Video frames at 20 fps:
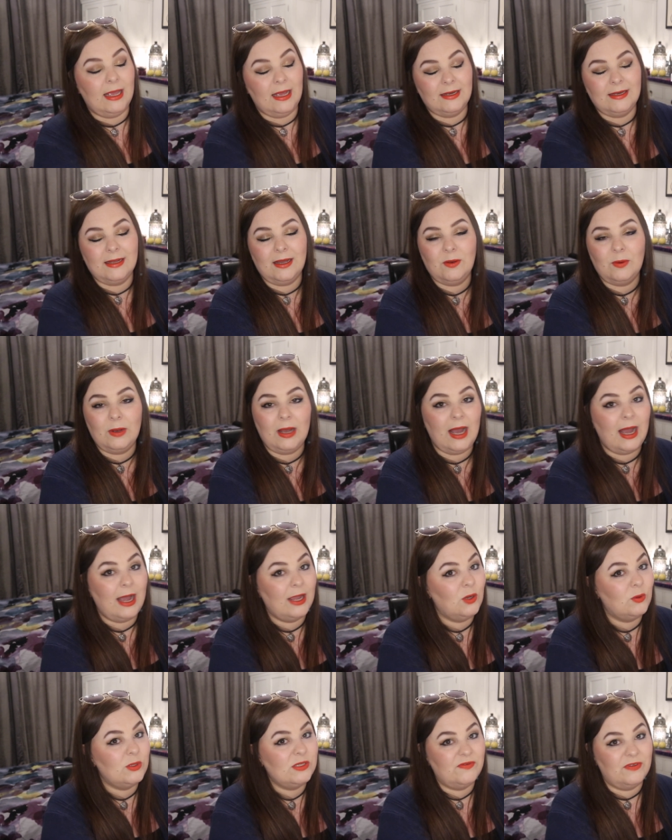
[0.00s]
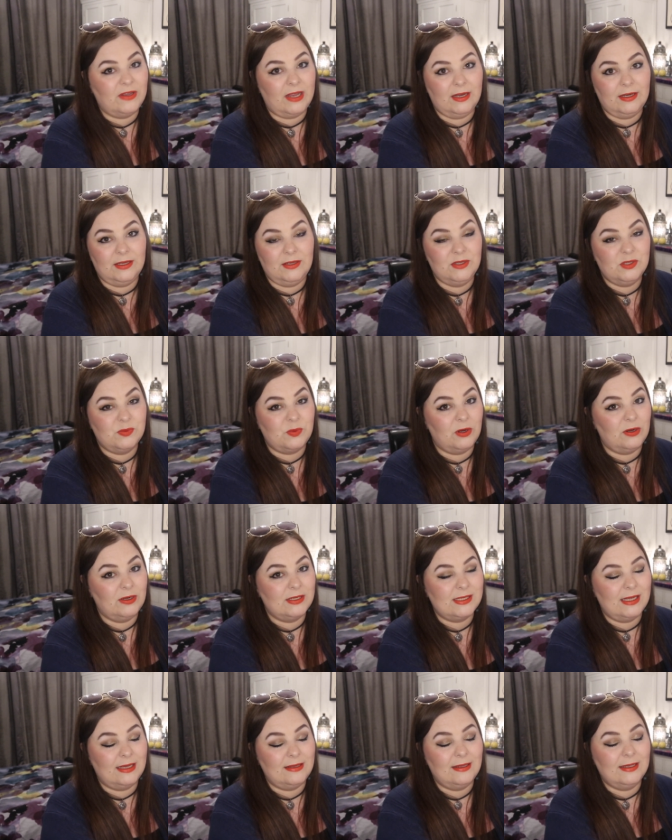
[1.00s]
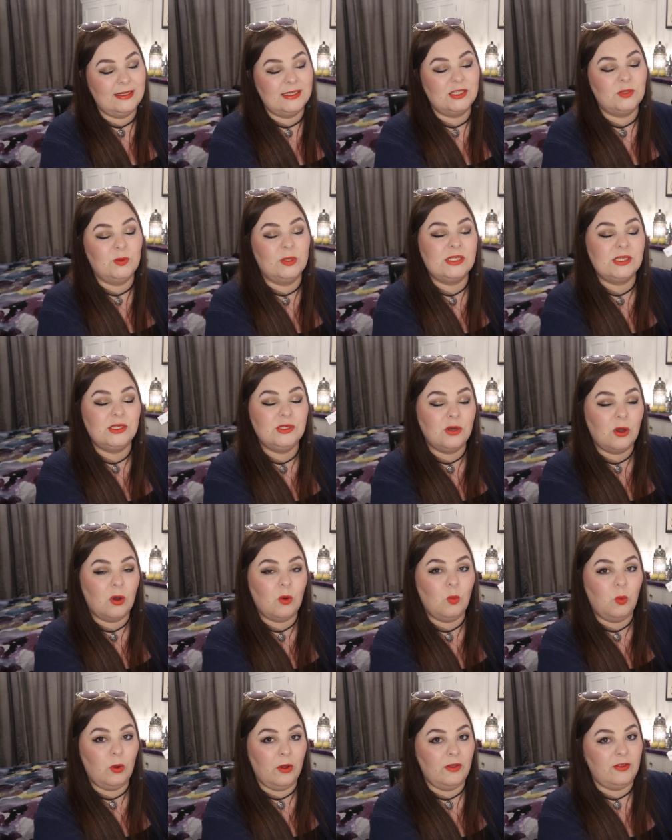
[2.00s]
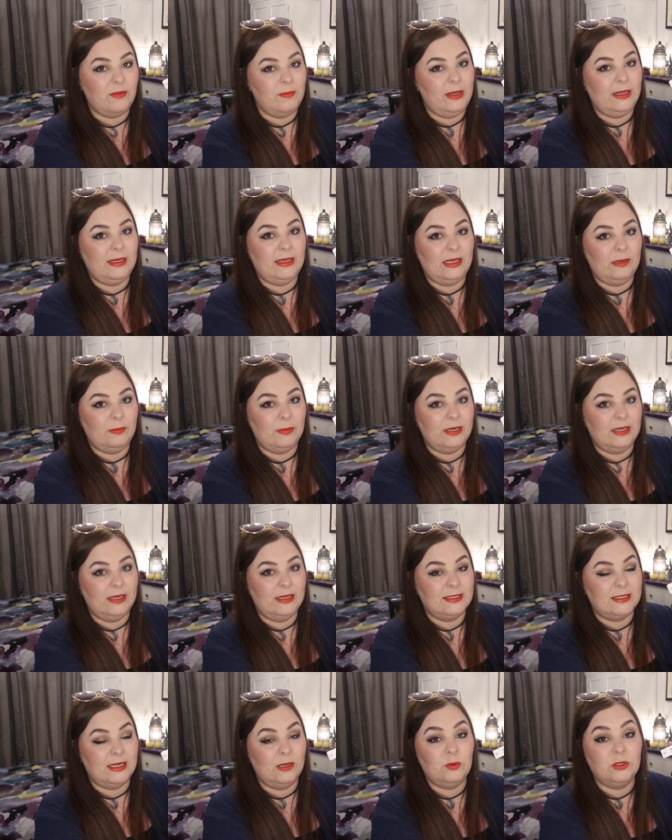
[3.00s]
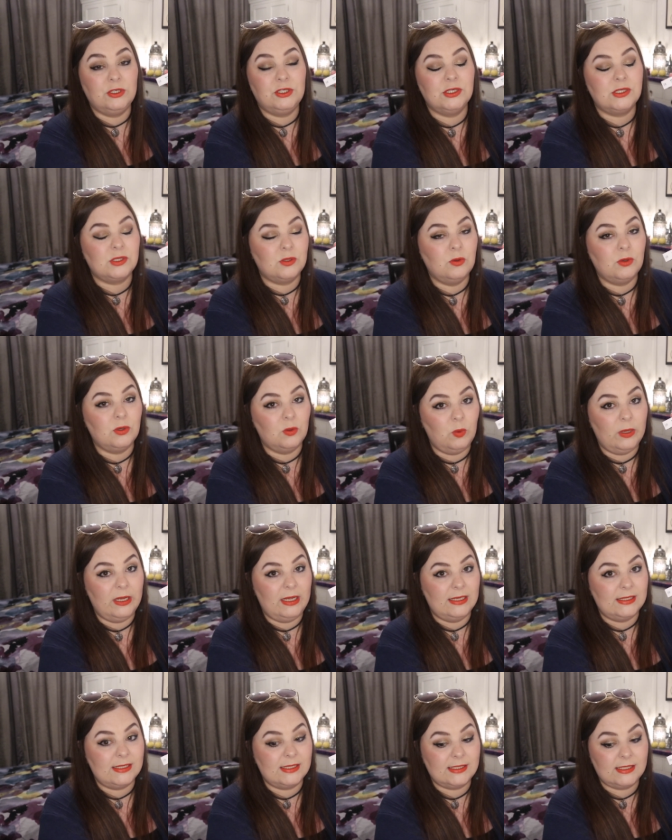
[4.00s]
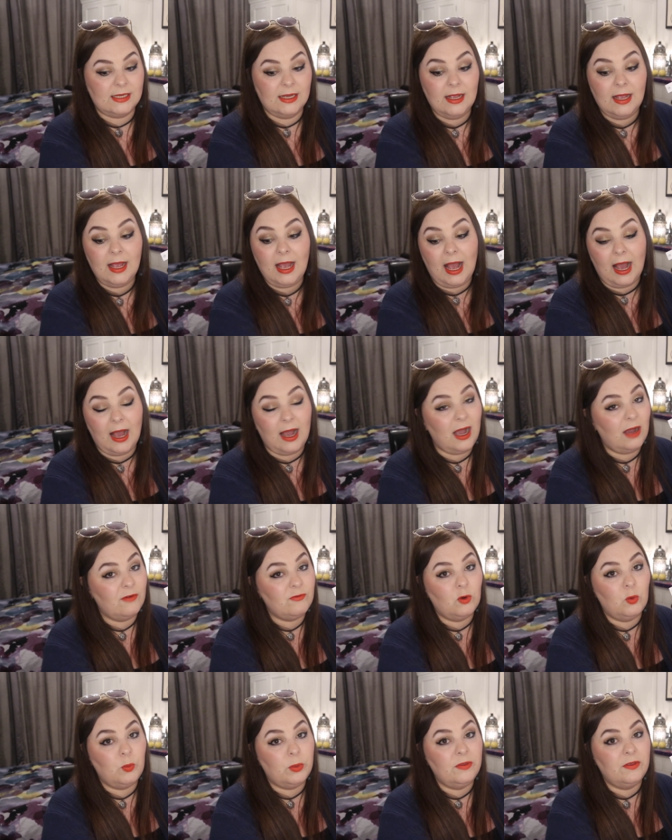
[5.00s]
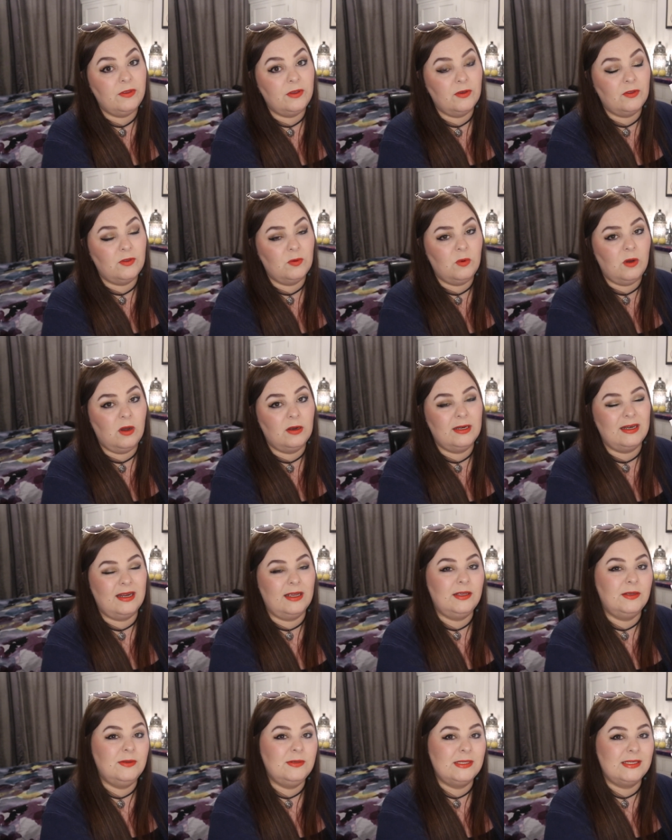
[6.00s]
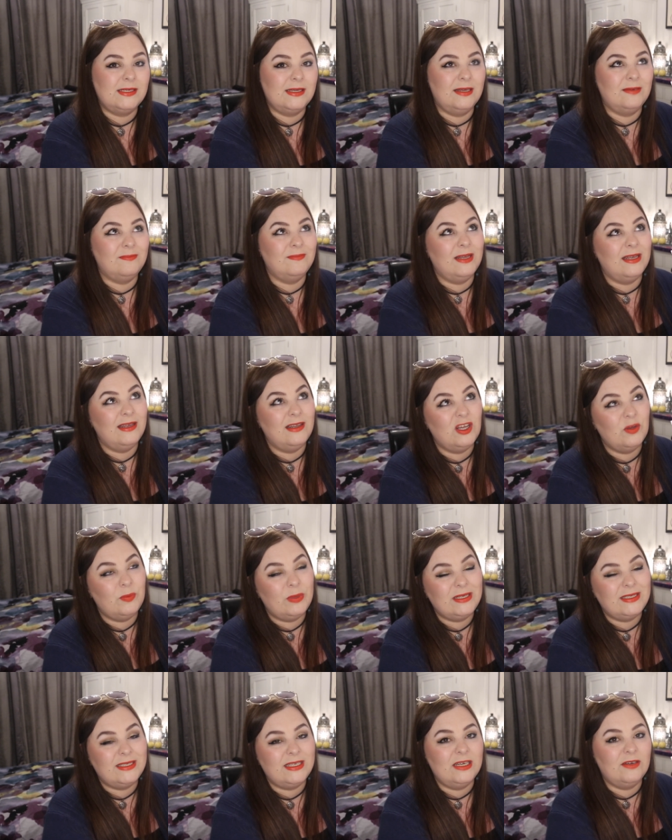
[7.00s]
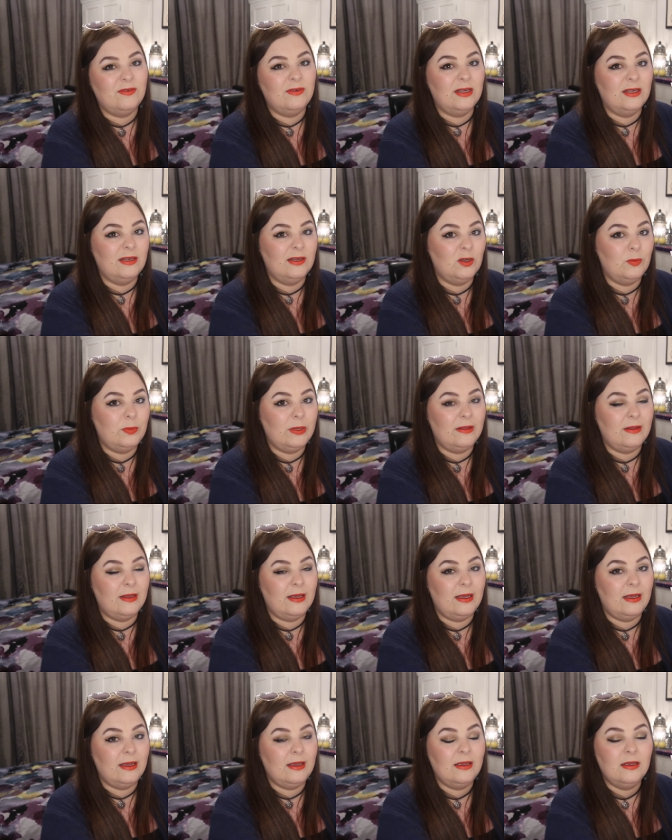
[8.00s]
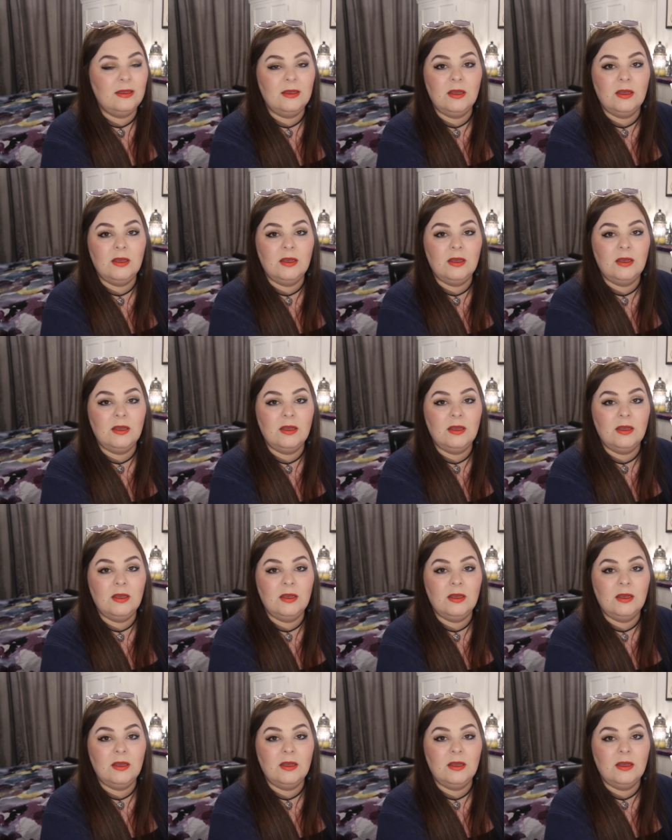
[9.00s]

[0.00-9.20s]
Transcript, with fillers: Now, I always forget to use products like this, so it's not worth me keeping it. It would just go to waste. I have opened the other one and I used it a little bit here and a little bit there,